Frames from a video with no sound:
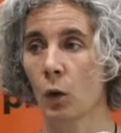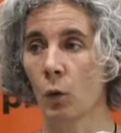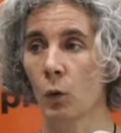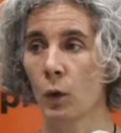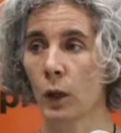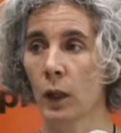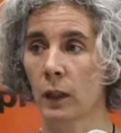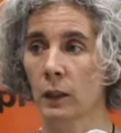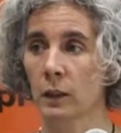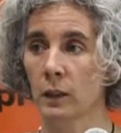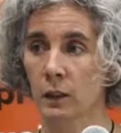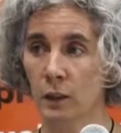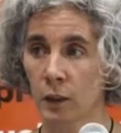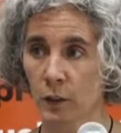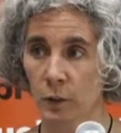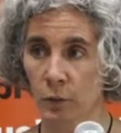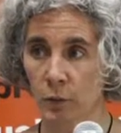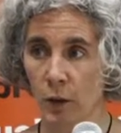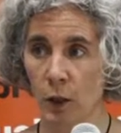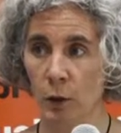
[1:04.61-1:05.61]
what the
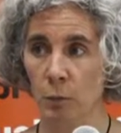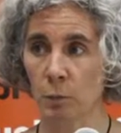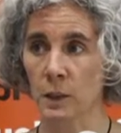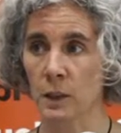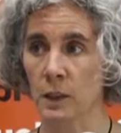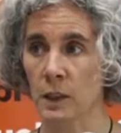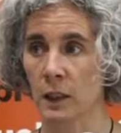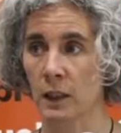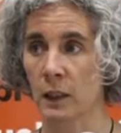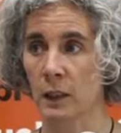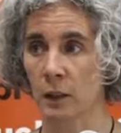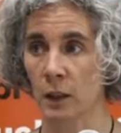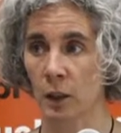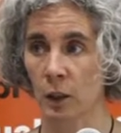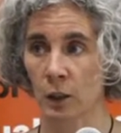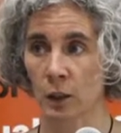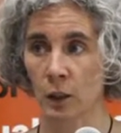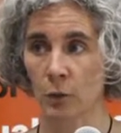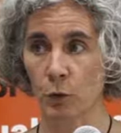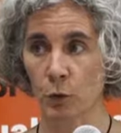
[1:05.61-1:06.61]
developments in
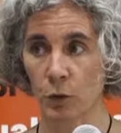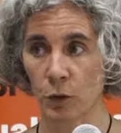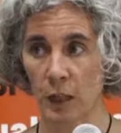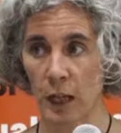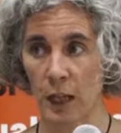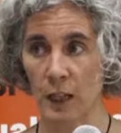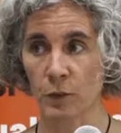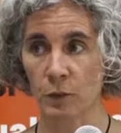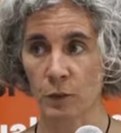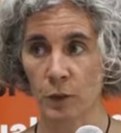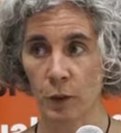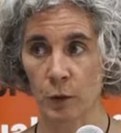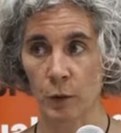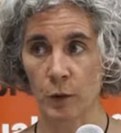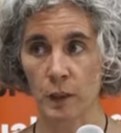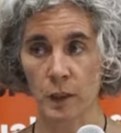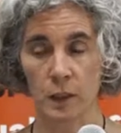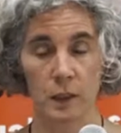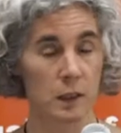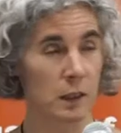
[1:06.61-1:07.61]
Catalonia for the last few
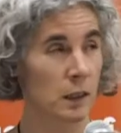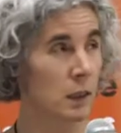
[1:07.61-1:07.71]
years.